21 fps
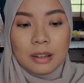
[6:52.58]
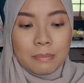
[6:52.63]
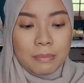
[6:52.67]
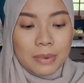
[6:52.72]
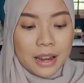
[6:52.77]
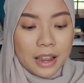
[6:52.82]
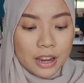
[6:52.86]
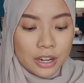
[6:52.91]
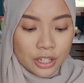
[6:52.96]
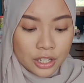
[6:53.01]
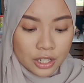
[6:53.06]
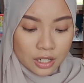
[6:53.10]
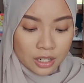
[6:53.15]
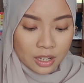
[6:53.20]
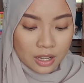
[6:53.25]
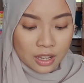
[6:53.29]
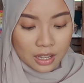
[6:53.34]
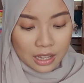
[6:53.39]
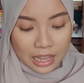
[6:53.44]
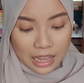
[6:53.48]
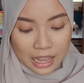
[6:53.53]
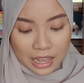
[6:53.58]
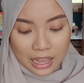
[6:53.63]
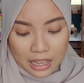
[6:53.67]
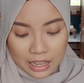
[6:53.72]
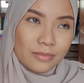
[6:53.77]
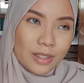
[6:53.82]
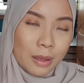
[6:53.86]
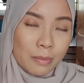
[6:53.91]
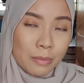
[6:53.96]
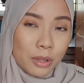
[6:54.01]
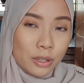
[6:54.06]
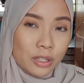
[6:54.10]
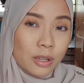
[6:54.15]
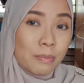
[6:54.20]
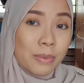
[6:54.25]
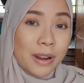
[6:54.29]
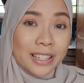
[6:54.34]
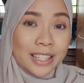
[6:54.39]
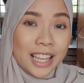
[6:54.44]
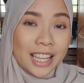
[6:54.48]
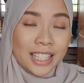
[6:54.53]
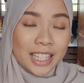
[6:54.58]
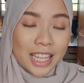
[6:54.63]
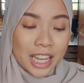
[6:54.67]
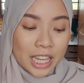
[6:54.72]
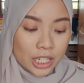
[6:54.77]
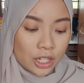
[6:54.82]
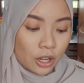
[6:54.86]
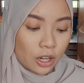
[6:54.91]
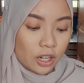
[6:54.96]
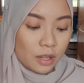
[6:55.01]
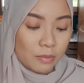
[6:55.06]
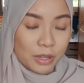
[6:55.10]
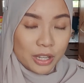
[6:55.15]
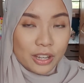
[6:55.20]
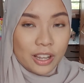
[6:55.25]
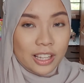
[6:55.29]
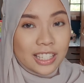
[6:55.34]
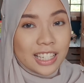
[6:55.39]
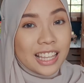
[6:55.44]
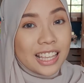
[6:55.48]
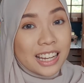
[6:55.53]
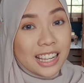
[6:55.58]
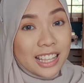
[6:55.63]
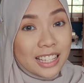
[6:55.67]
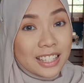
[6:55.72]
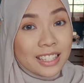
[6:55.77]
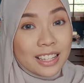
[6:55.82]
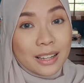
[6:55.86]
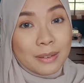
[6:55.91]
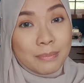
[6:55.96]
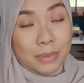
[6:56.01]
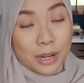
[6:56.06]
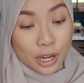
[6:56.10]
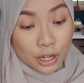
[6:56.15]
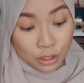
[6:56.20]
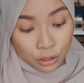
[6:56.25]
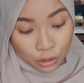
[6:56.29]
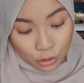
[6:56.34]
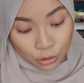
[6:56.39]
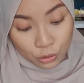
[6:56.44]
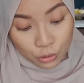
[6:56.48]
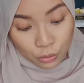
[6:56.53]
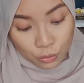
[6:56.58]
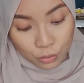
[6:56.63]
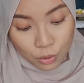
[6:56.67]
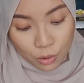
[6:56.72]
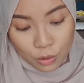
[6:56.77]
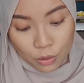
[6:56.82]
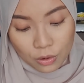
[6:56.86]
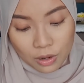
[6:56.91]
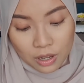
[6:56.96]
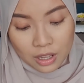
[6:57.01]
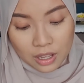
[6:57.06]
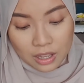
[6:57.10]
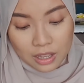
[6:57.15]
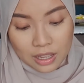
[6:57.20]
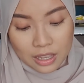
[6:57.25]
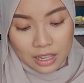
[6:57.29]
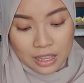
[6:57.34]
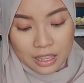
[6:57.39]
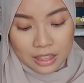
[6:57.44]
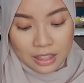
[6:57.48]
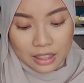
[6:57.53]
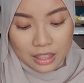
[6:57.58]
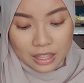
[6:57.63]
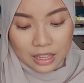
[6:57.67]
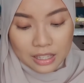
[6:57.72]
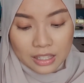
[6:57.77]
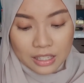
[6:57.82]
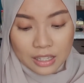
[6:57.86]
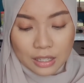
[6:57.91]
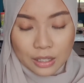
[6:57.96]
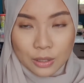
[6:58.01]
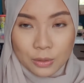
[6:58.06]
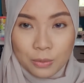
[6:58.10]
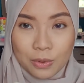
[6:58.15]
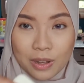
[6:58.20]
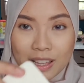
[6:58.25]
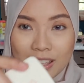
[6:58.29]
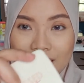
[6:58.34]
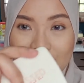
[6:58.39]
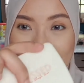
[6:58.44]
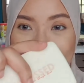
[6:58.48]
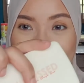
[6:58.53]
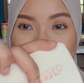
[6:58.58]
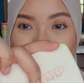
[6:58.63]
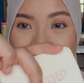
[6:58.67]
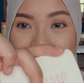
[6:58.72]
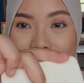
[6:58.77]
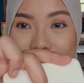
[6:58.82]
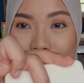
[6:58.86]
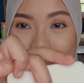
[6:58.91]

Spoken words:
blush, and I'm not surprised that it's $8 because it is a blush duo. And this is what the